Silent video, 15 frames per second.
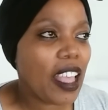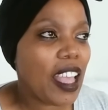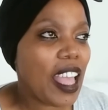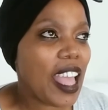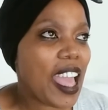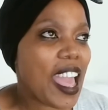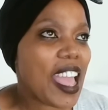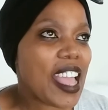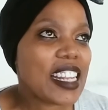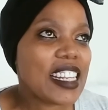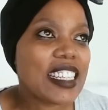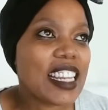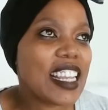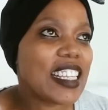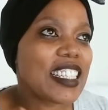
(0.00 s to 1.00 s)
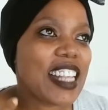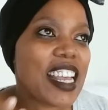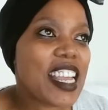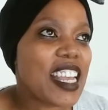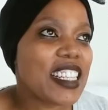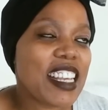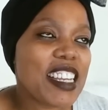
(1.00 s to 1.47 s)
And as
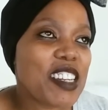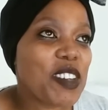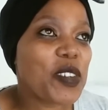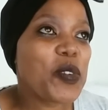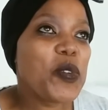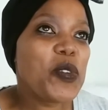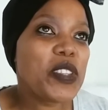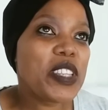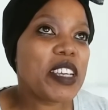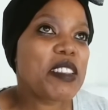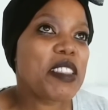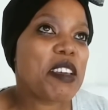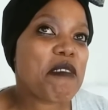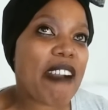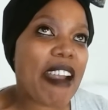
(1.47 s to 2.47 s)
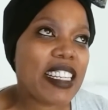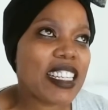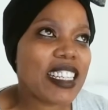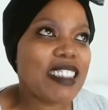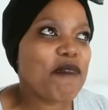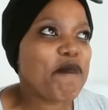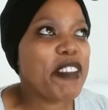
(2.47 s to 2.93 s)
I grew, the writer
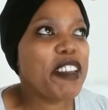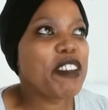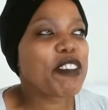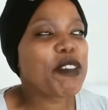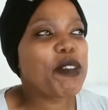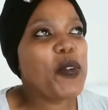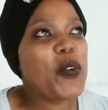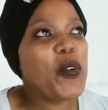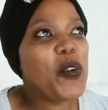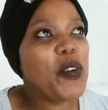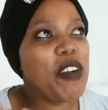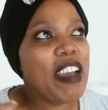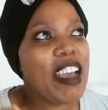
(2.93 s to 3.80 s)
in me grew.